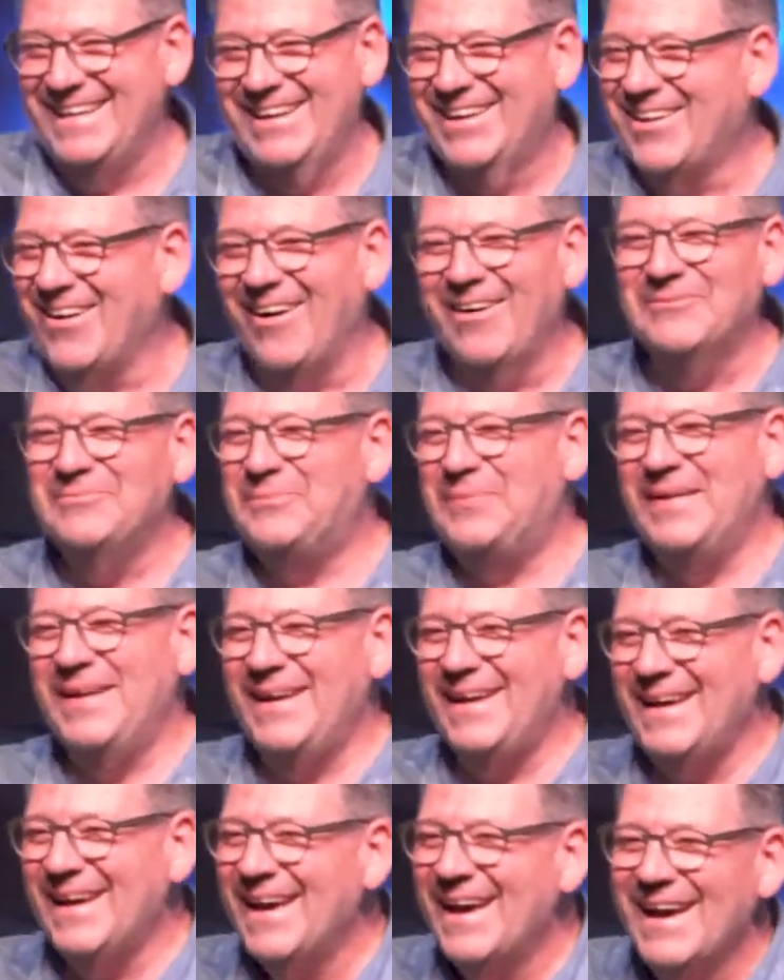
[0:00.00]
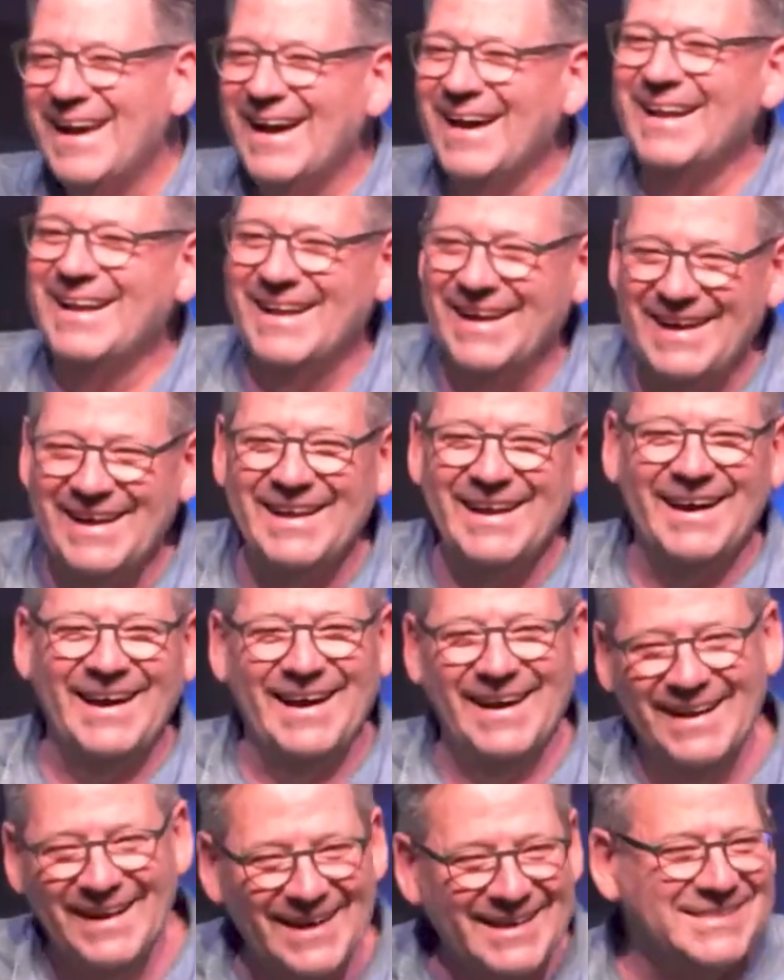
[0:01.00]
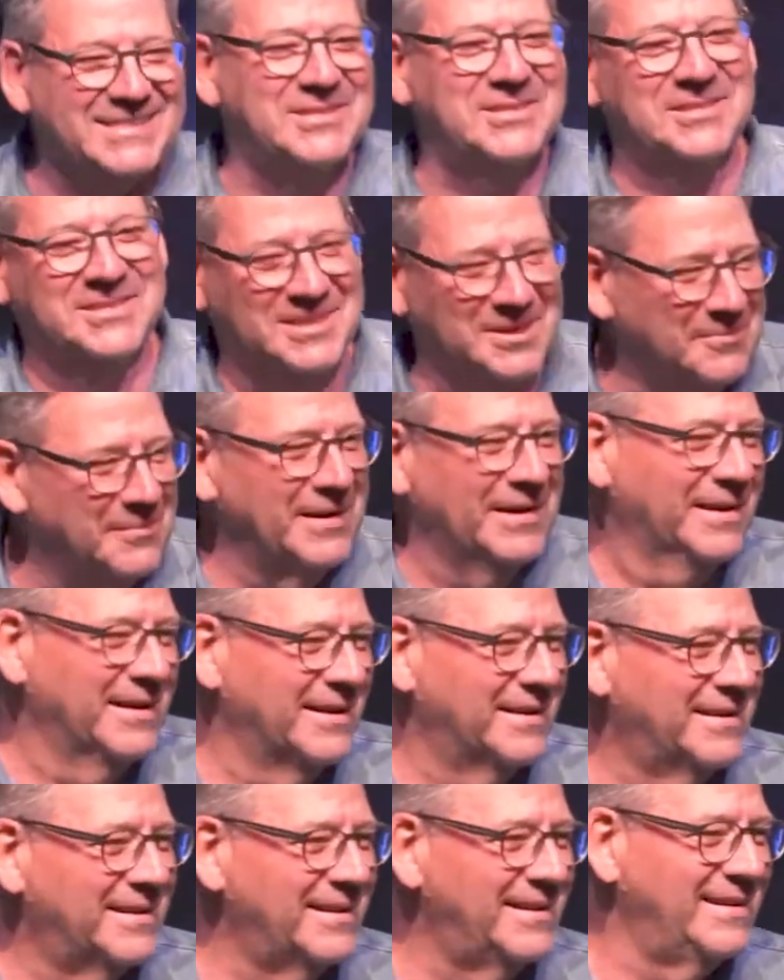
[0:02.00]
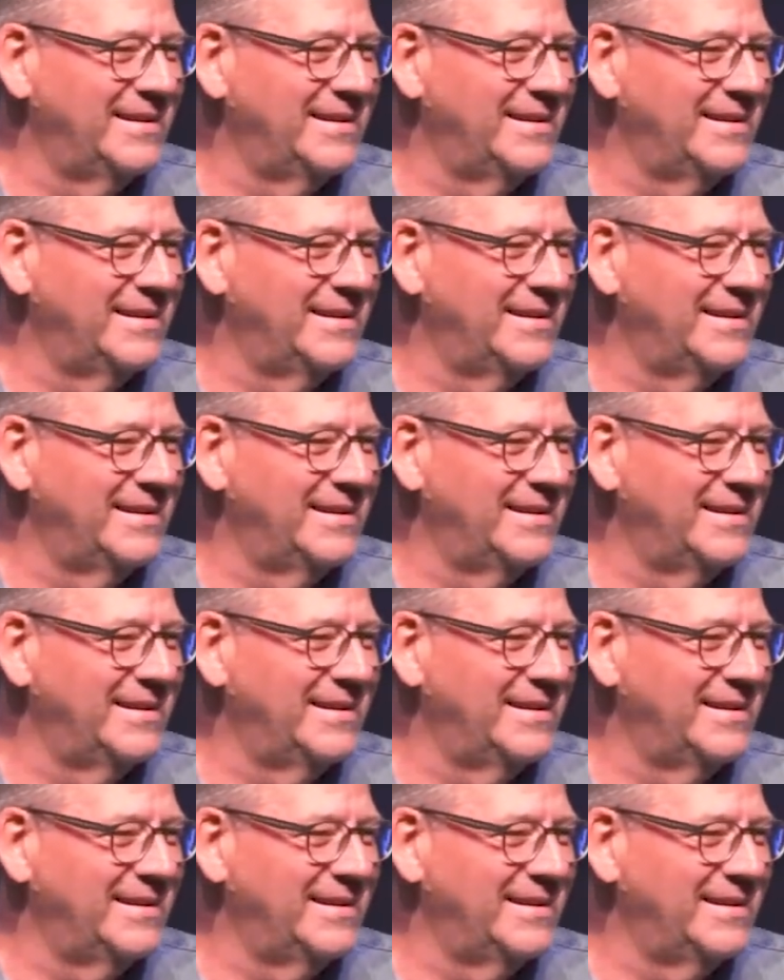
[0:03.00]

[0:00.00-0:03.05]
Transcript: you can't be a leader unless you submitted.